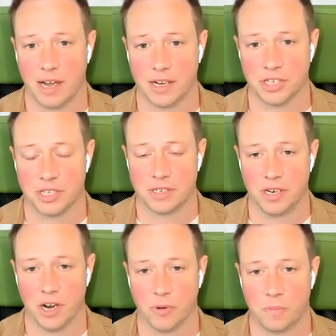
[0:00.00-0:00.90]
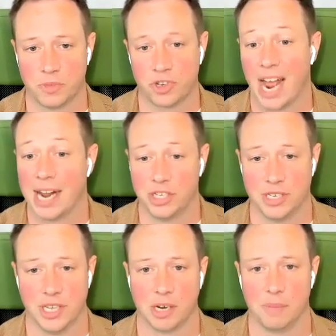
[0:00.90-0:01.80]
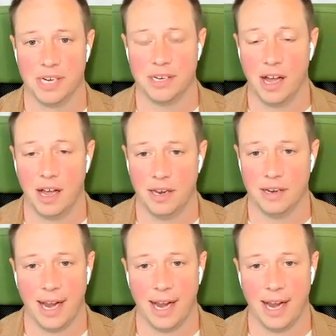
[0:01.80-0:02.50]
just strategies that could be done.